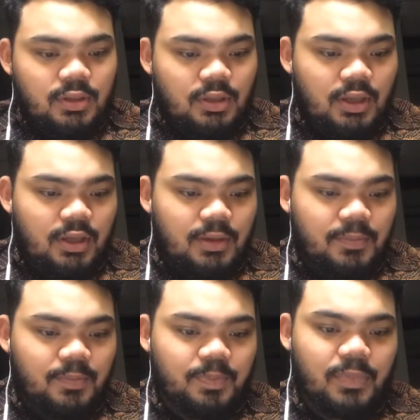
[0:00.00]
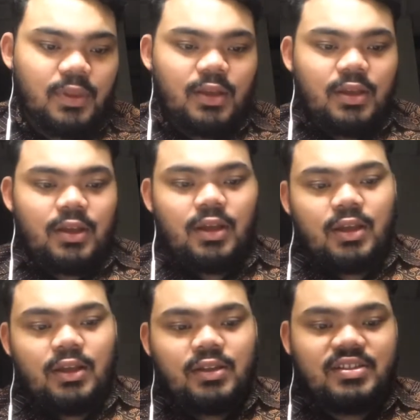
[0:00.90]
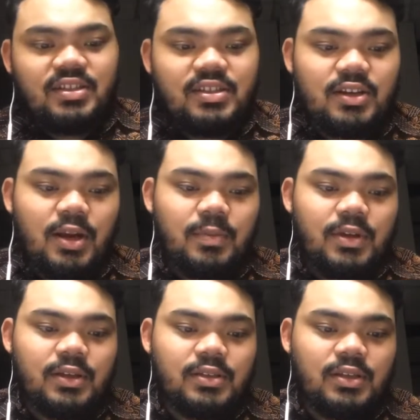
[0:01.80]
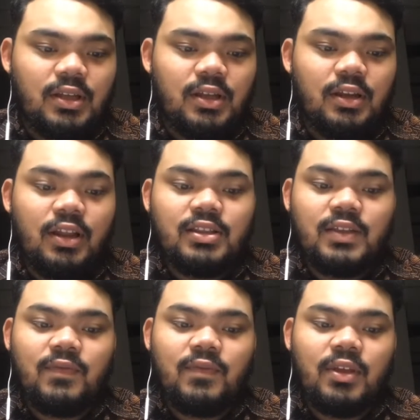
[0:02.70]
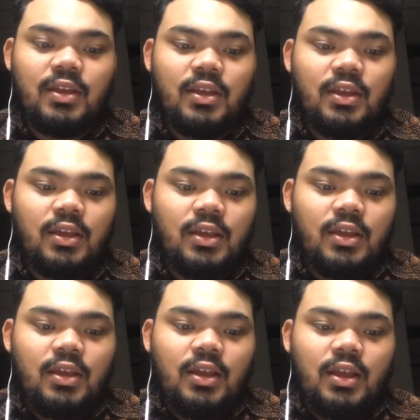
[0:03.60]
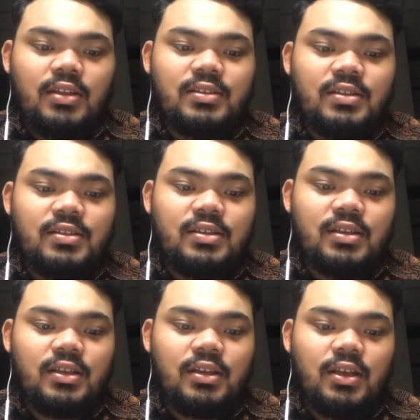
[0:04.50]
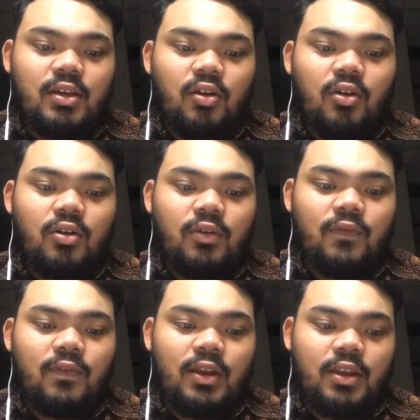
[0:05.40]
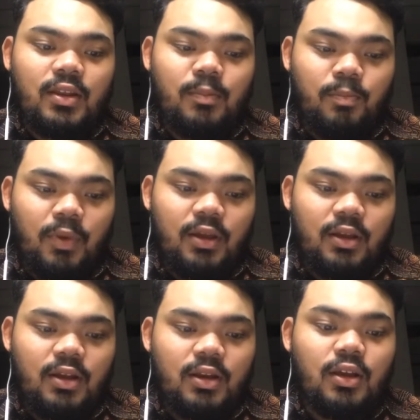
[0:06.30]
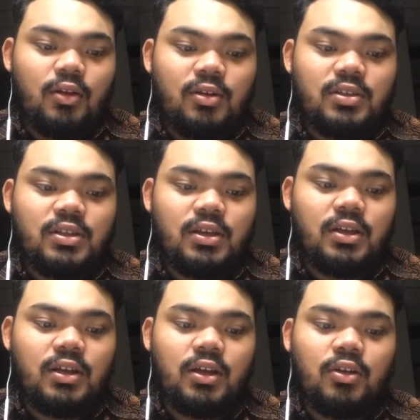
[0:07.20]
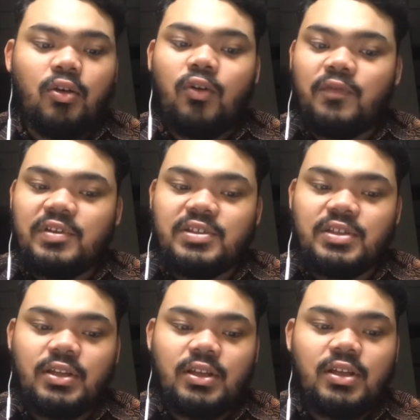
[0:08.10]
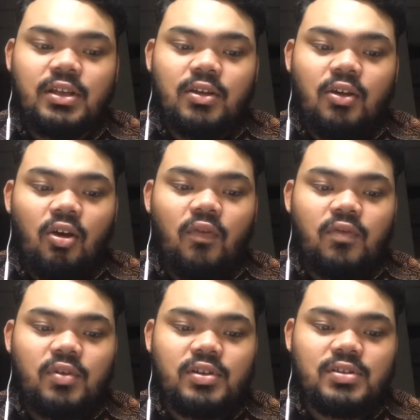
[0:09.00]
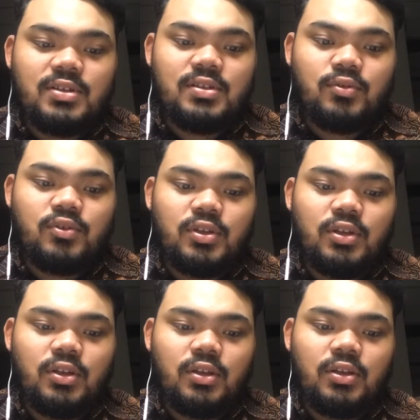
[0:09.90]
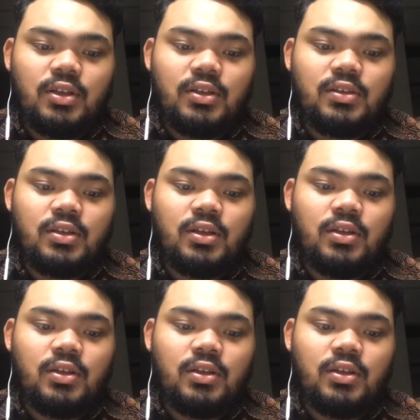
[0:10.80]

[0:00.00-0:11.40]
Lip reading: Okay. It described as the relatively elasticity of an impact. The closer the coefficient of restitution is